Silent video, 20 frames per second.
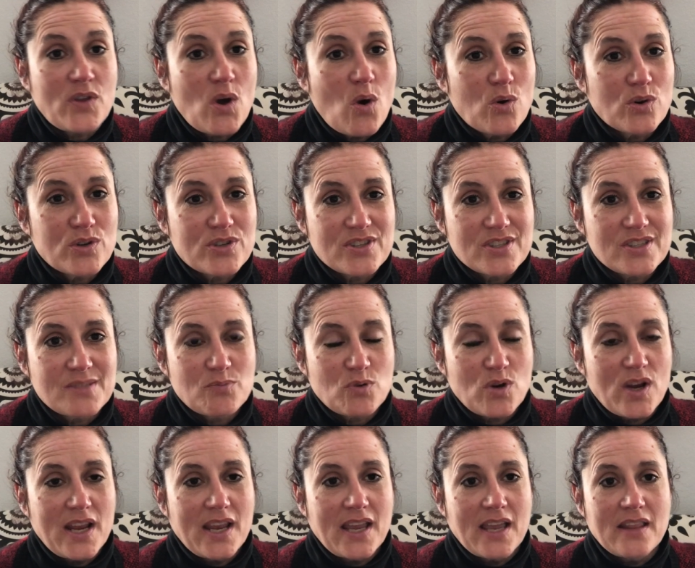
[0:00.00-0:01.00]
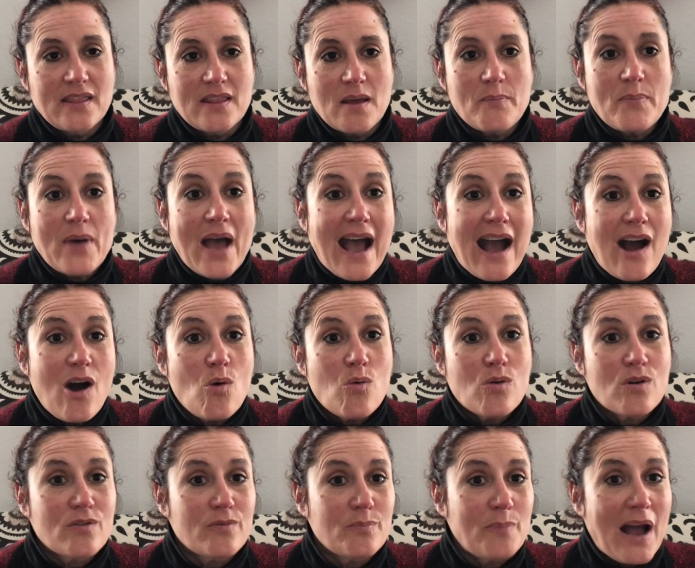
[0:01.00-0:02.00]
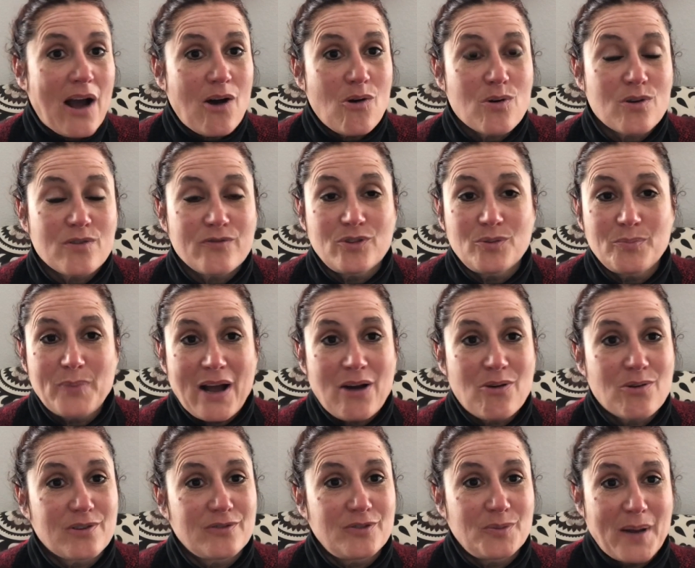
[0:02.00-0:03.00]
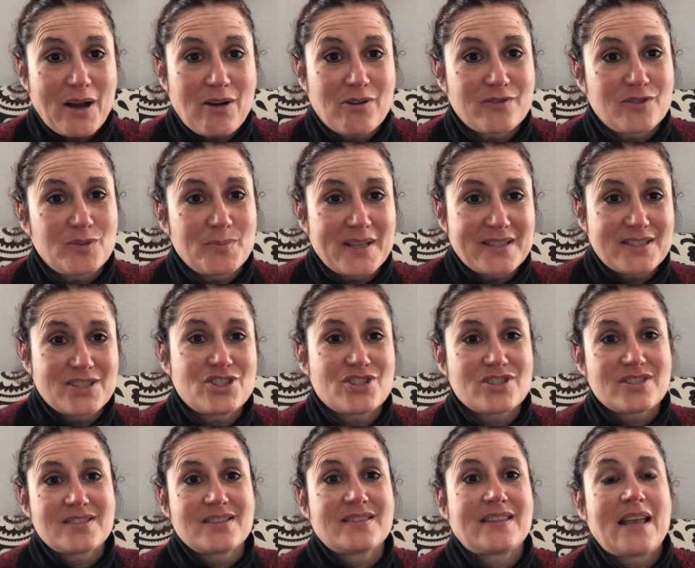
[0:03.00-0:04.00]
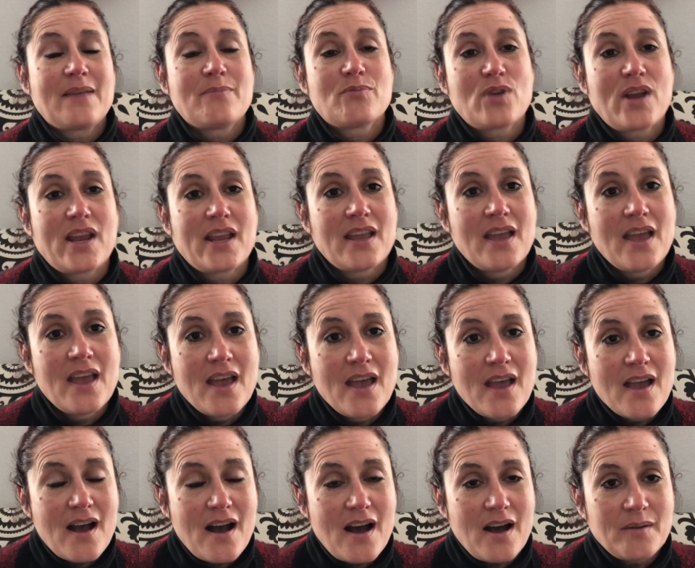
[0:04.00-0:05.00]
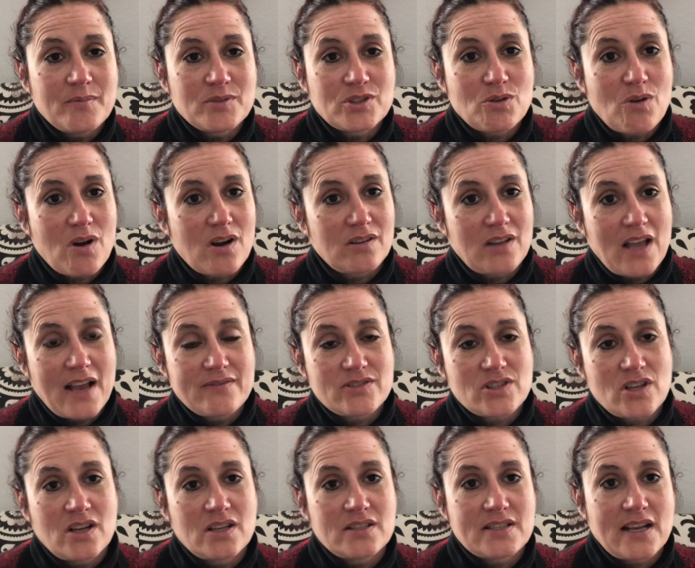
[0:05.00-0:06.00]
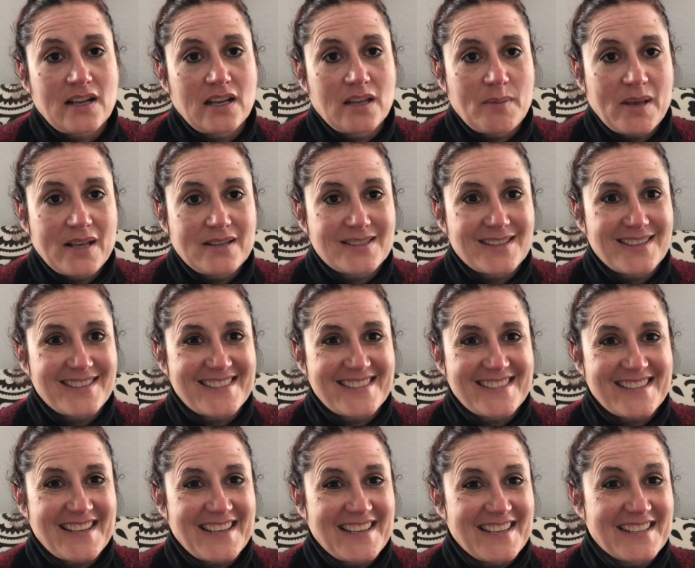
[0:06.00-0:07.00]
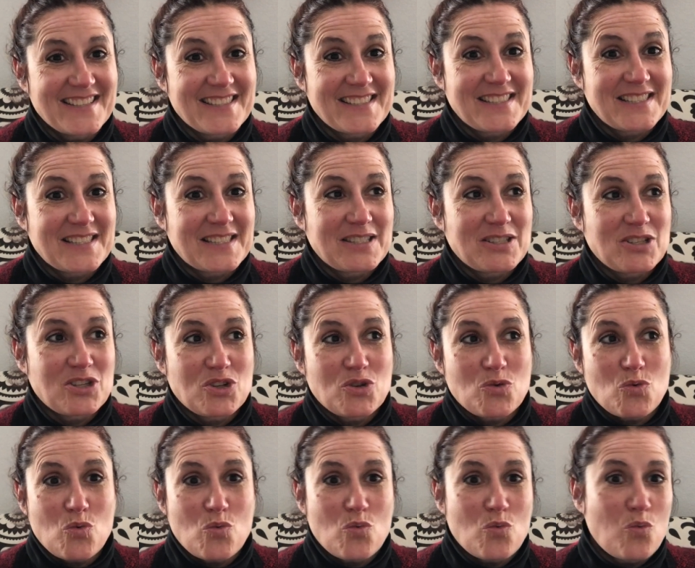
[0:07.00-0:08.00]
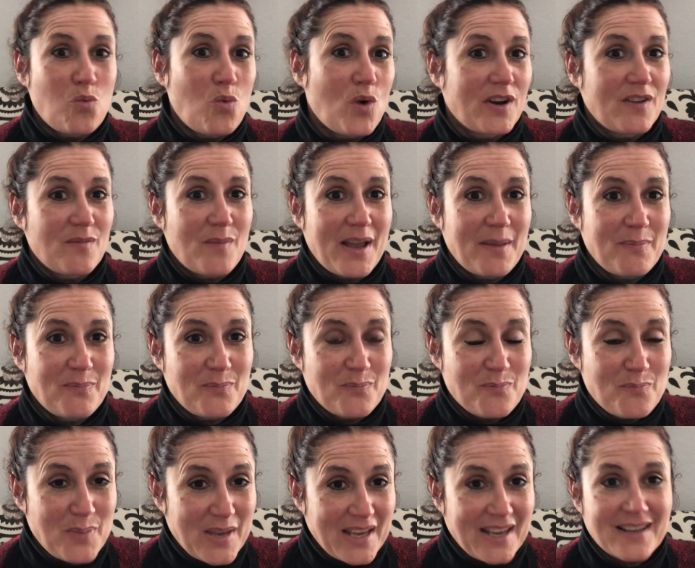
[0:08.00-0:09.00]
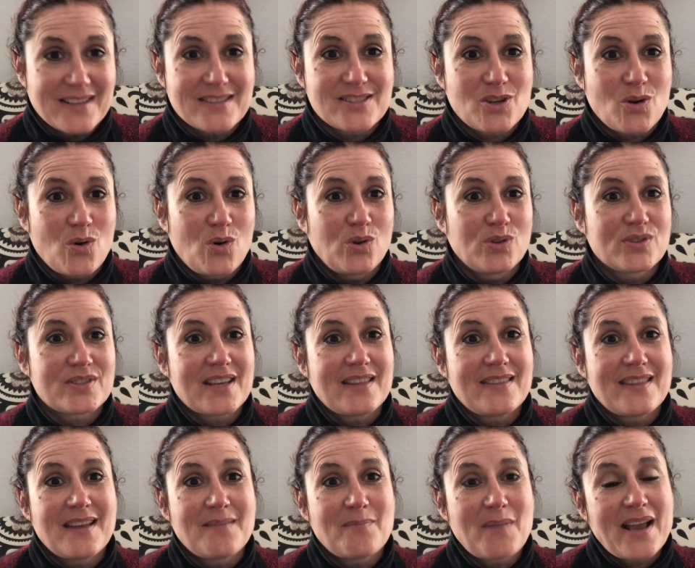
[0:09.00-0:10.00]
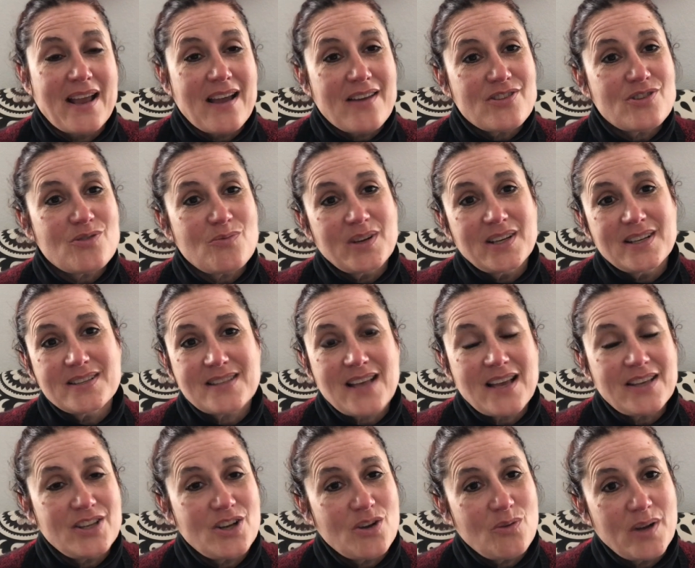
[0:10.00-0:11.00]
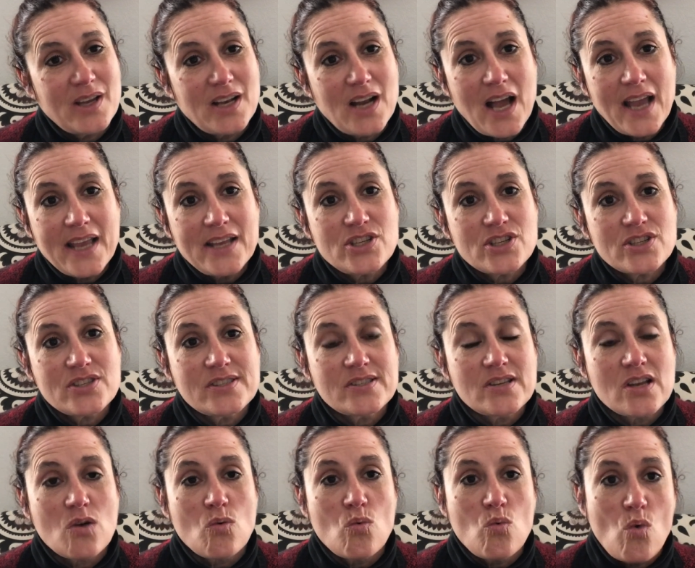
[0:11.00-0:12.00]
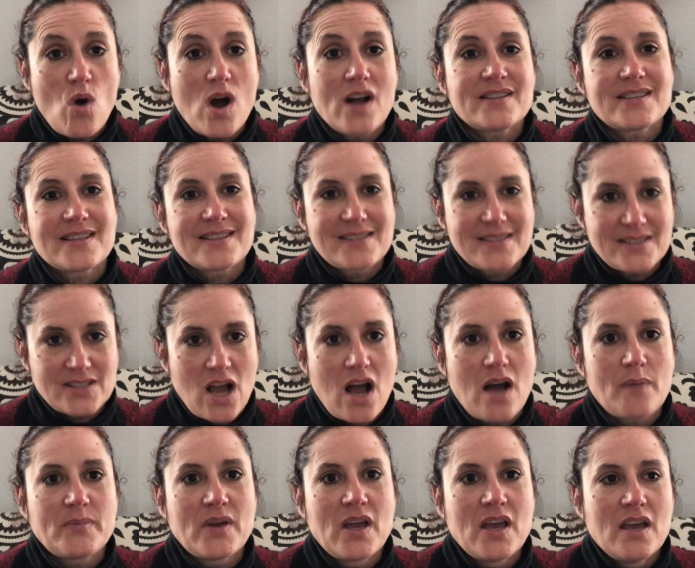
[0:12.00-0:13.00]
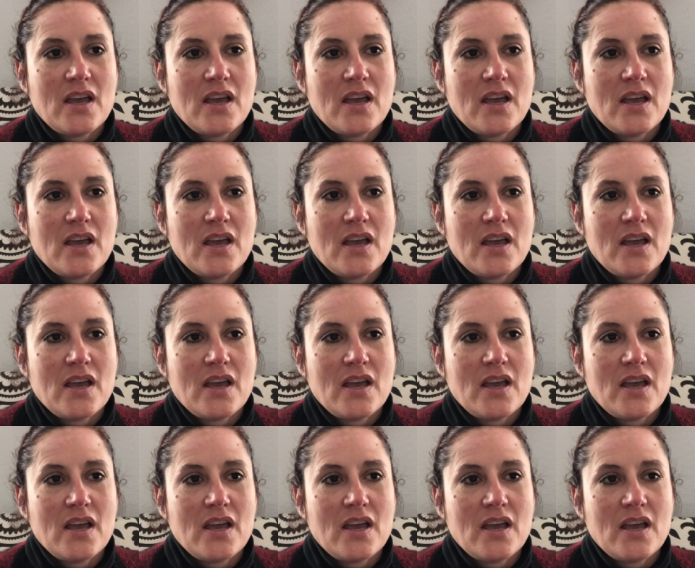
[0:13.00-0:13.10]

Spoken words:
the horses bring and the powerful messages that they bring to our lives on a daily basis is one of my biggest goals. And then my other one is, I just want to stop